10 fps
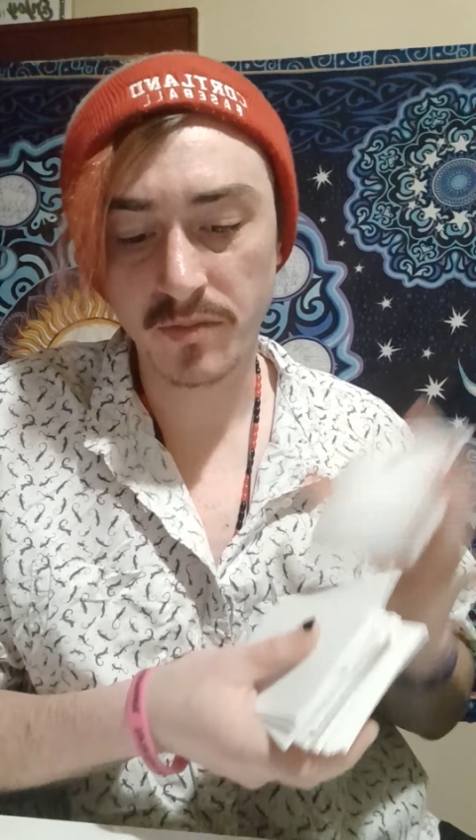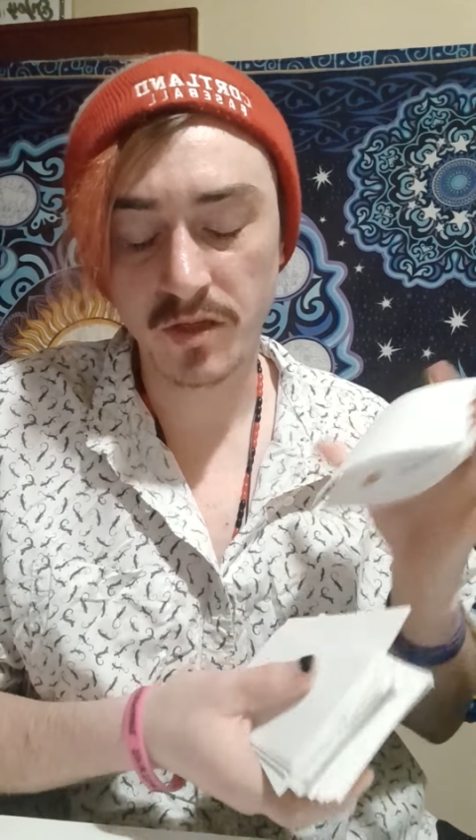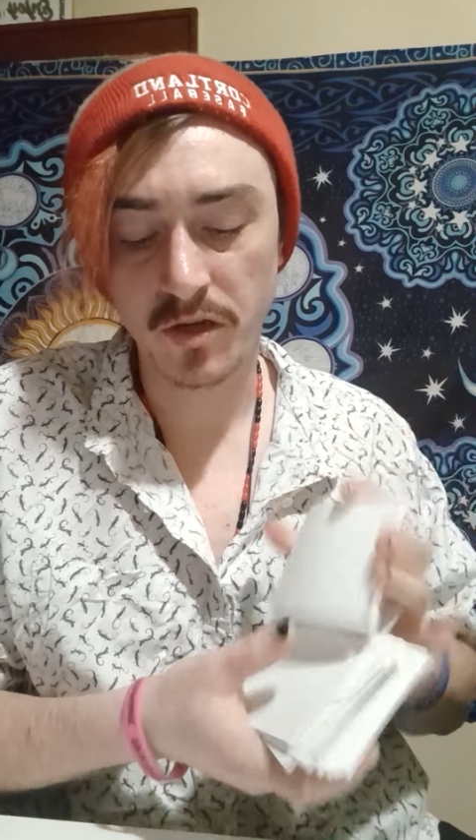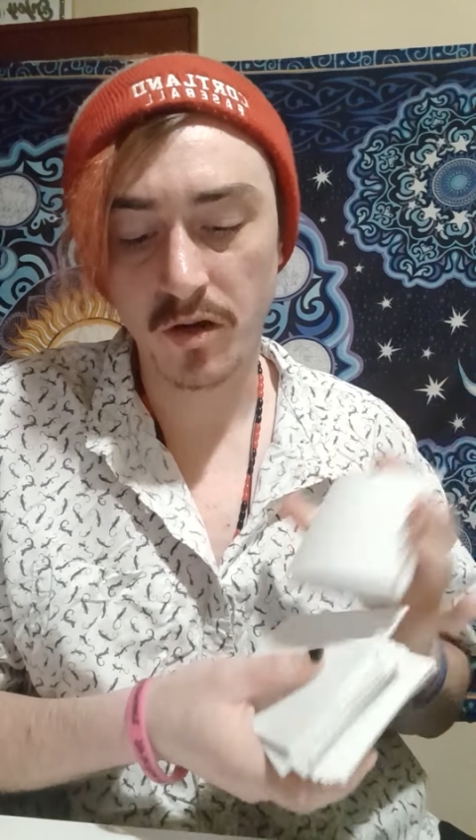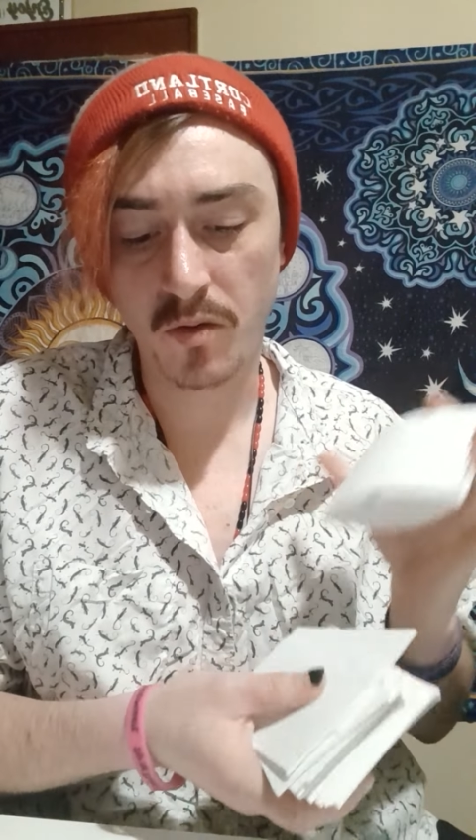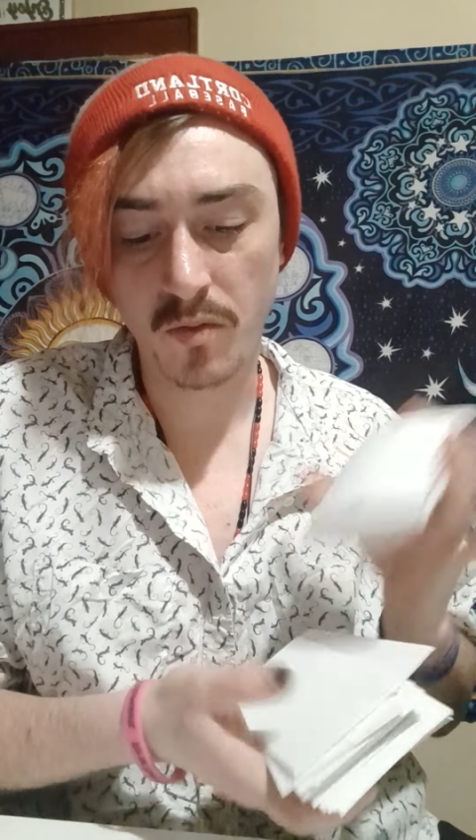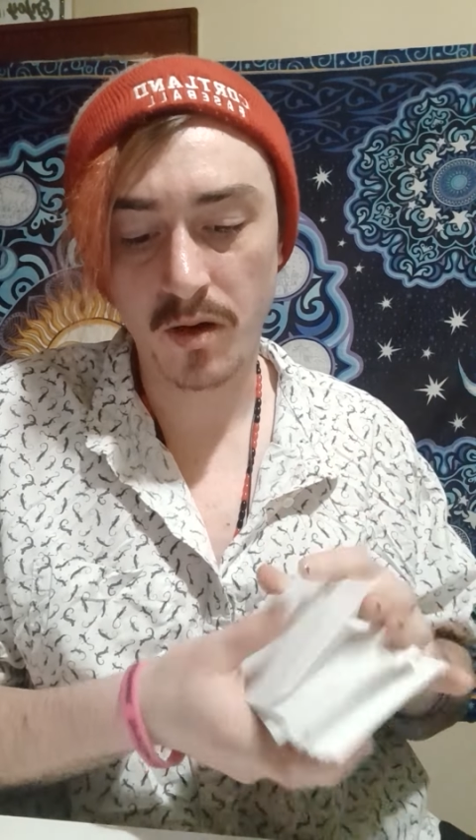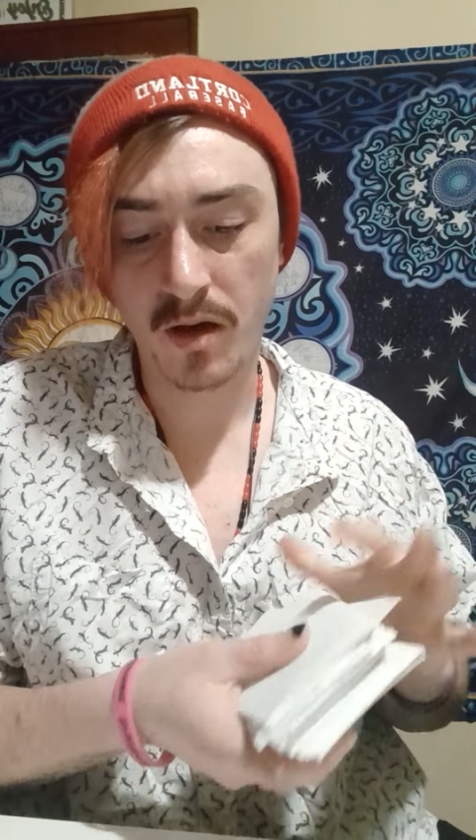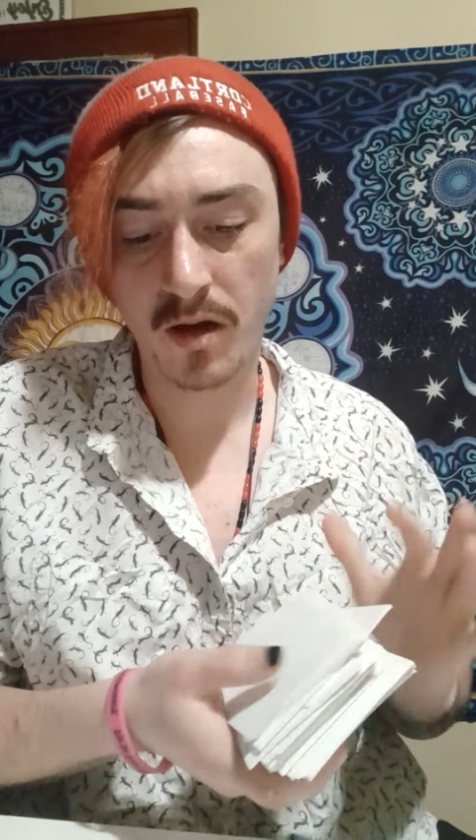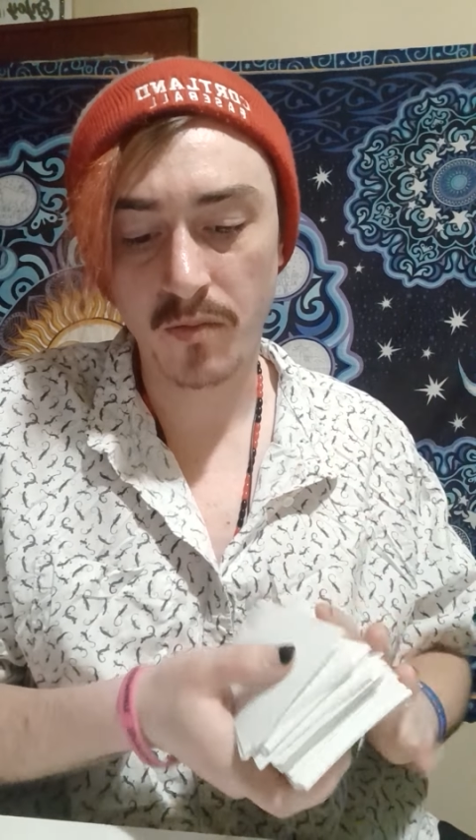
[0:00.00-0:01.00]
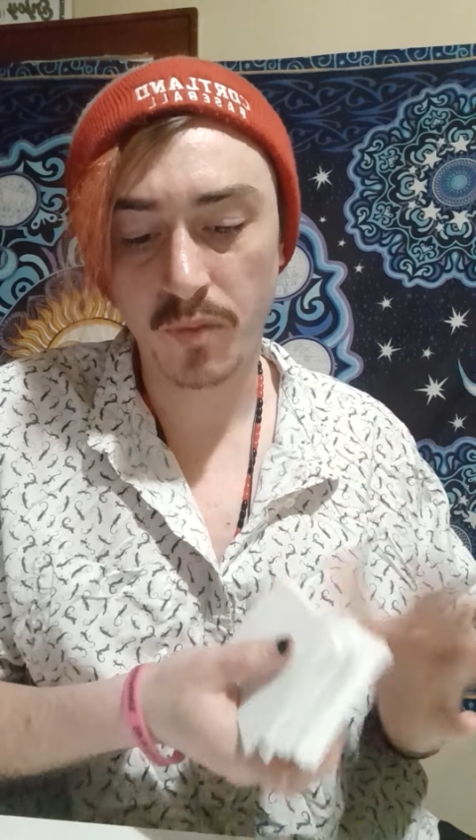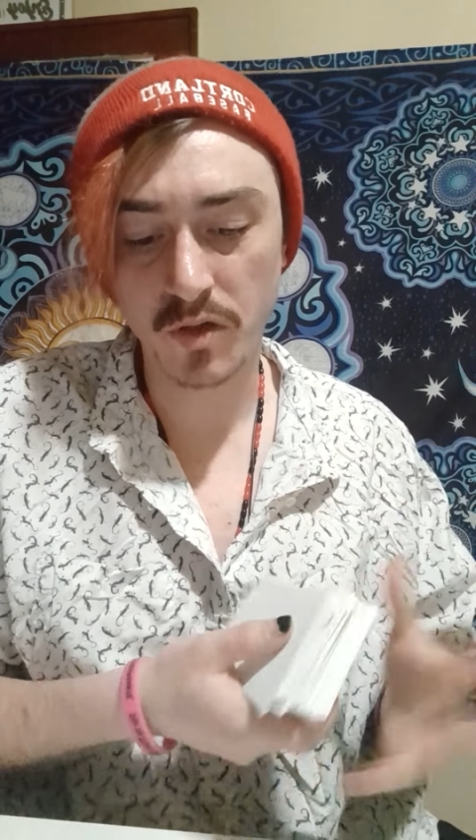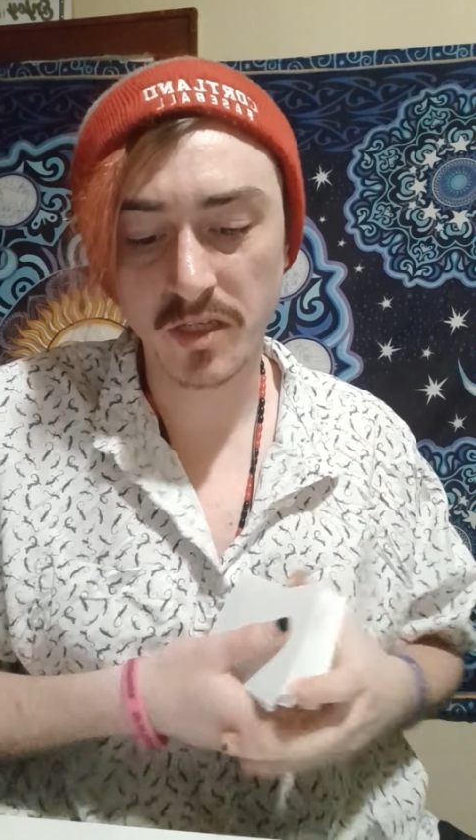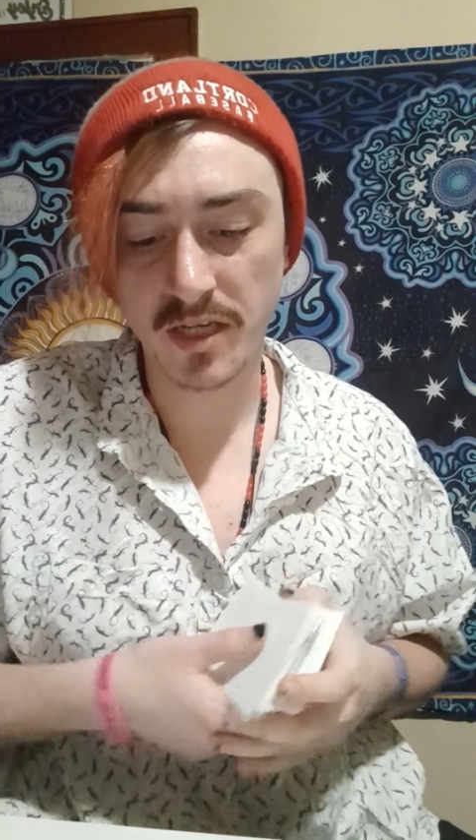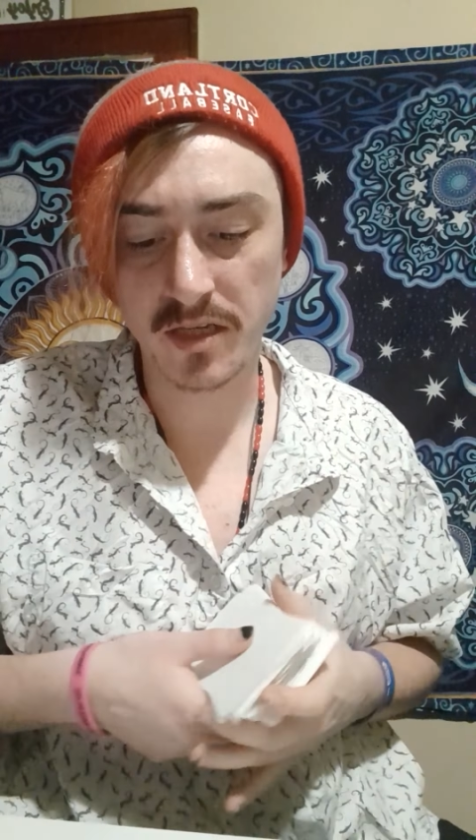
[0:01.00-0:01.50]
you know, uh, person